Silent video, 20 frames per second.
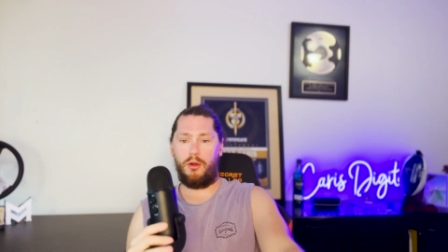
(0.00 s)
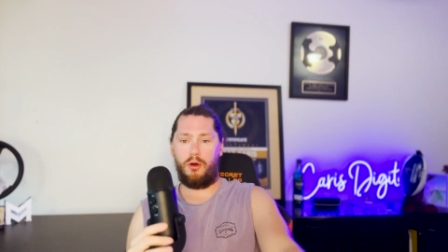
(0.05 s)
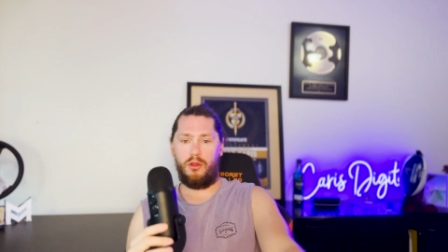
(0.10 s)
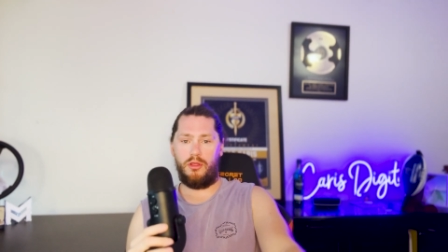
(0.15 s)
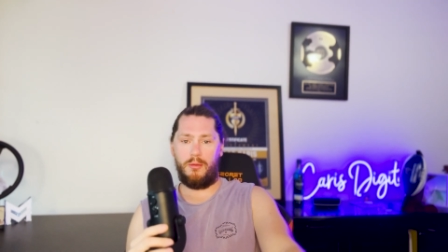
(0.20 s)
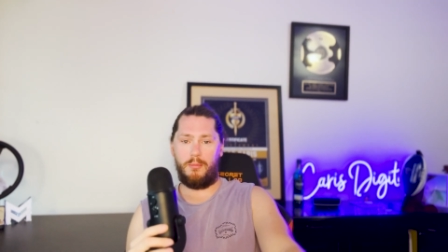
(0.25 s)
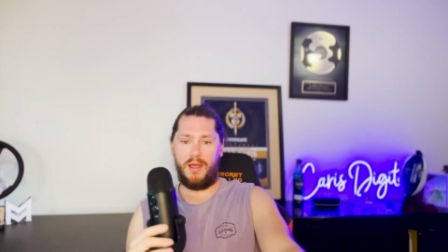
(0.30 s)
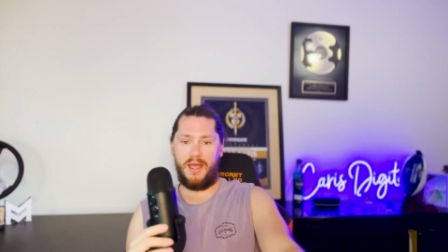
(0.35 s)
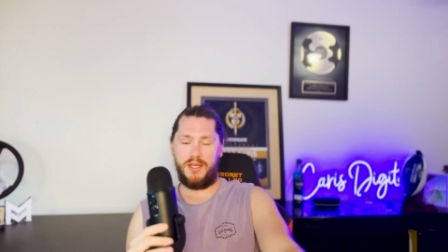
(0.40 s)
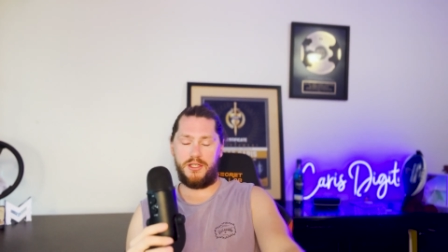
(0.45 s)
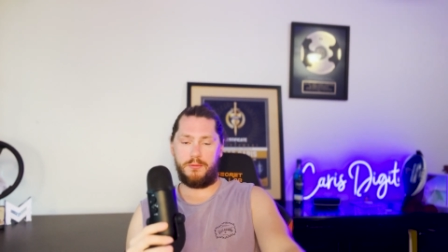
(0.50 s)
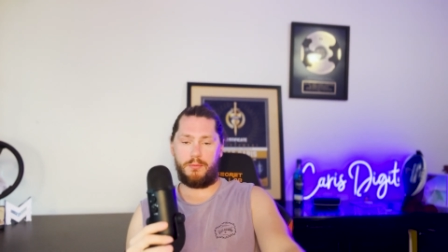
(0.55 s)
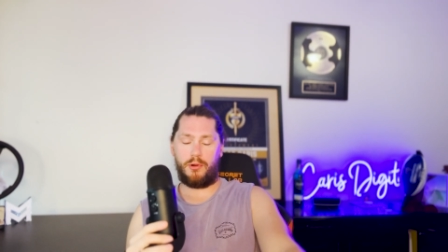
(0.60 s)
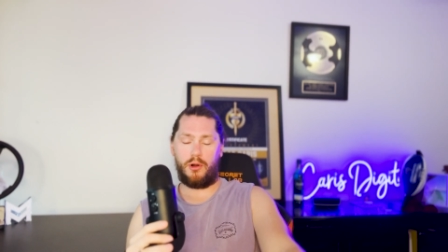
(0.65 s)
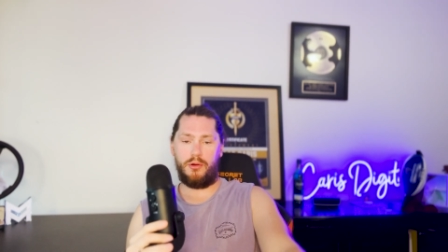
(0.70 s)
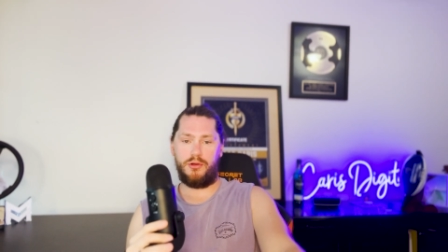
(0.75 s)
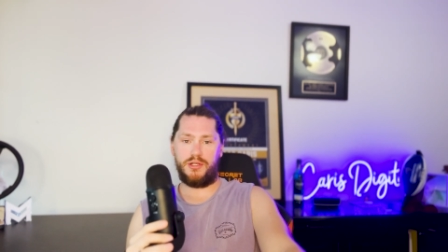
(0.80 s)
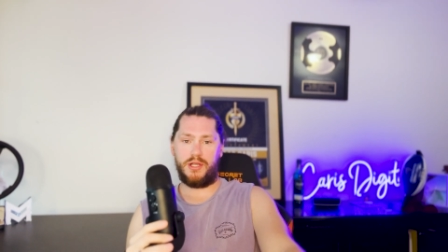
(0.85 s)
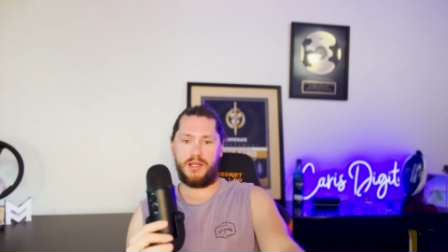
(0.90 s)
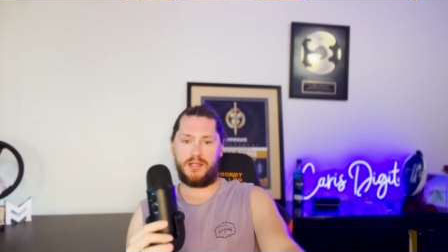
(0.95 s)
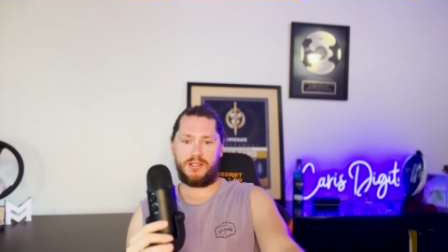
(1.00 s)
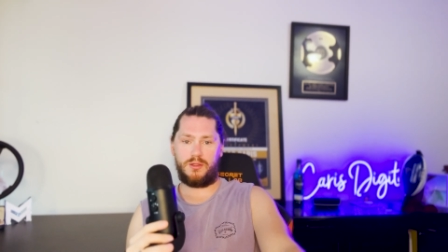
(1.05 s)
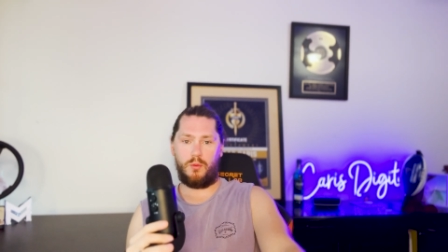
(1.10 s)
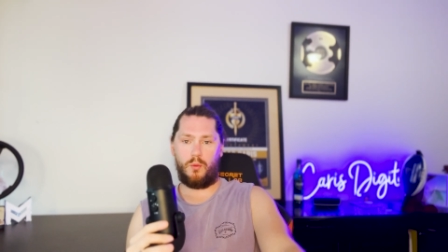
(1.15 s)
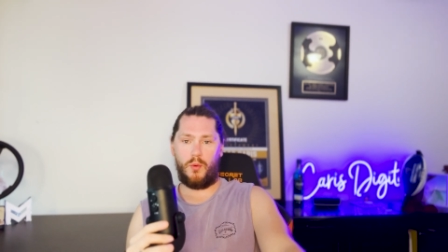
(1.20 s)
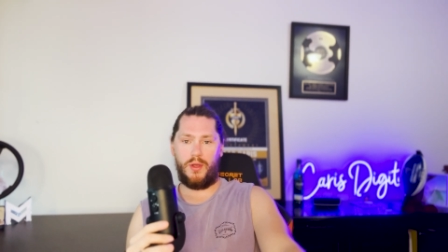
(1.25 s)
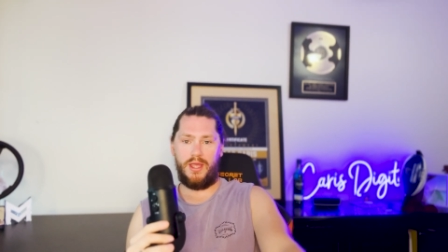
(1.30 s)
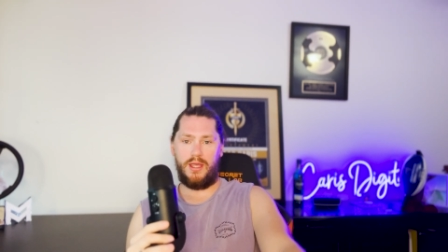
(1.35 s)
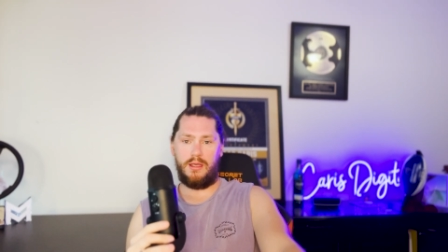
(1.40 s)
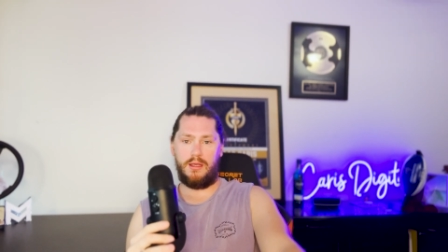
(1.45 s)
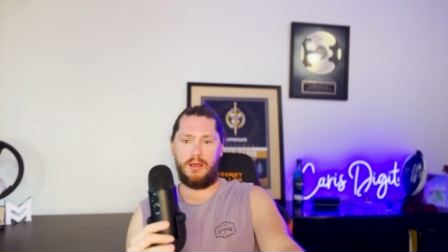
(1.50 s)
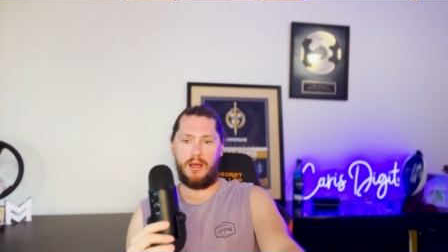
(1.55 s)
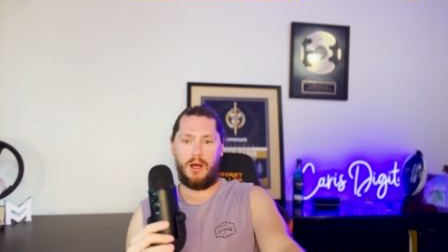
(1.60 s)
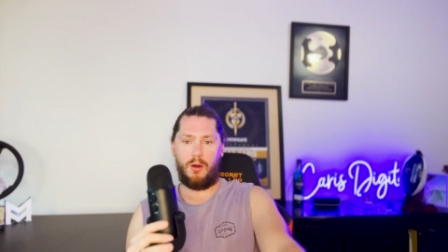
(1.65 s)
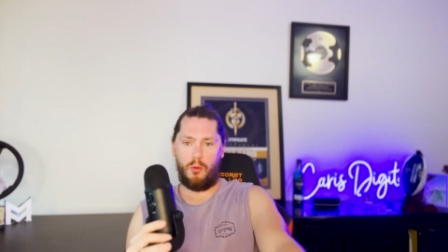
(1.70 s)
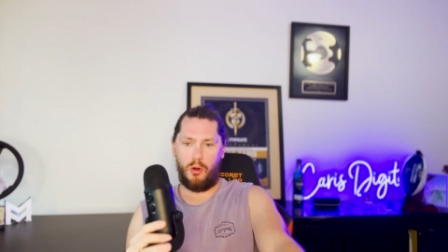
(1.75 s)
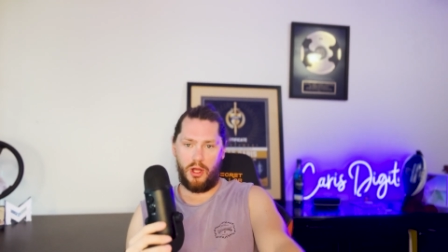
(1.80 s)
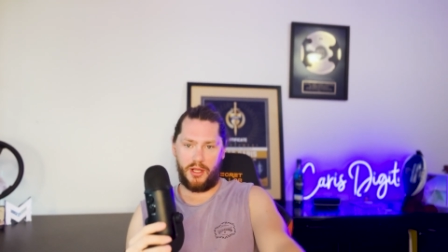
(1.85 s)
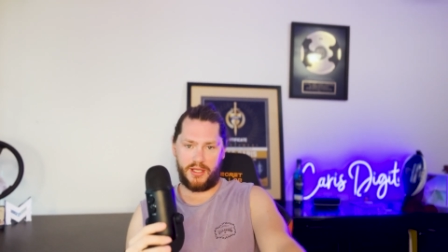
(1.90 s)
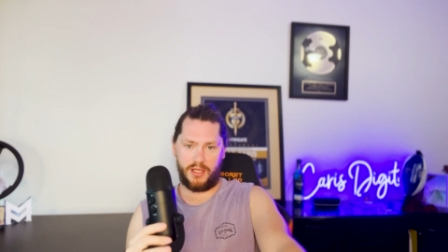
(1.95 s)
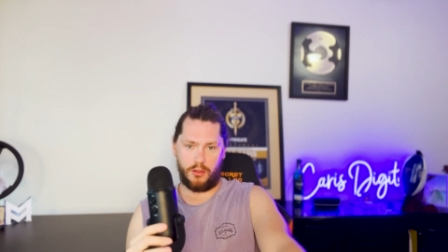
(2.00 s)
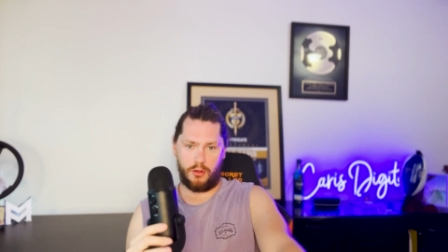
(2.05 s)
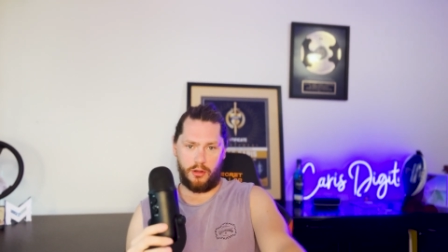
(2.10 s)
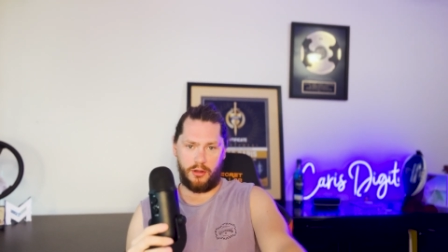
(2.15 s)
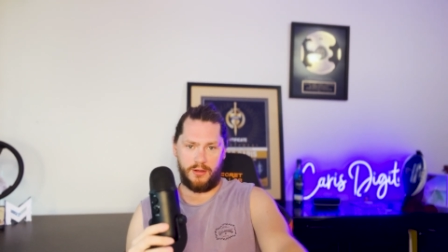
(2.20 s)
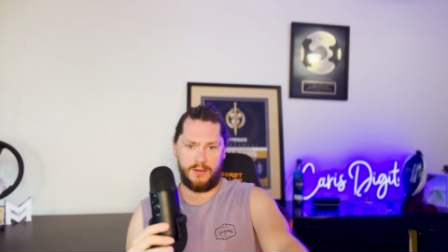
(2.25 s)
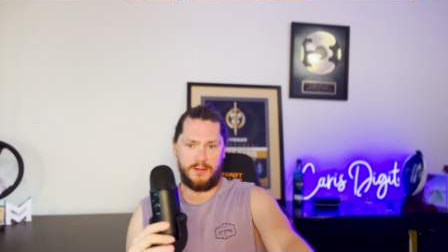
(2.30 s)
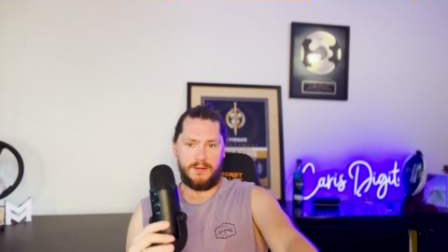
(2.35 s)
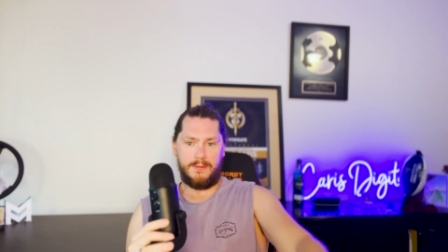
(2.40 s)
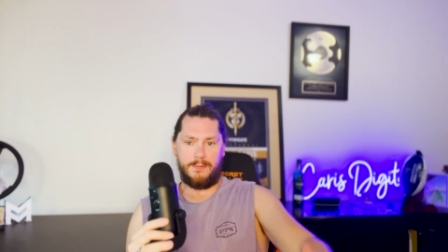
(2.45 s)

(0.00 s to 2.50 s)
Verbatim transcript: on the major projects that we are working on.